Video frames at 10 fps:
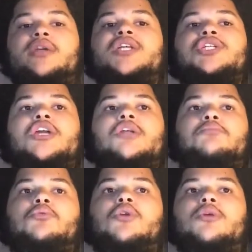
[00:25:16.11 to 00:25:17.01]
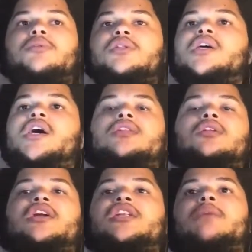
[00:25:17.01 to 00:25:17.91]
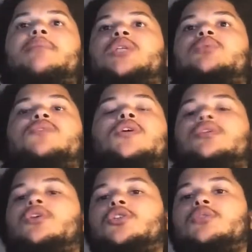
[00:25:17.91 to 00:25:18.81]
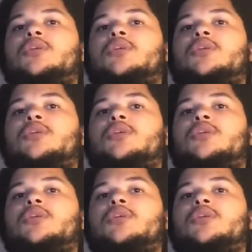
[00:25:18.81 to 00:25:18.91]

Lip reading: They chanted boring, but they acted like that match was fucking awesome.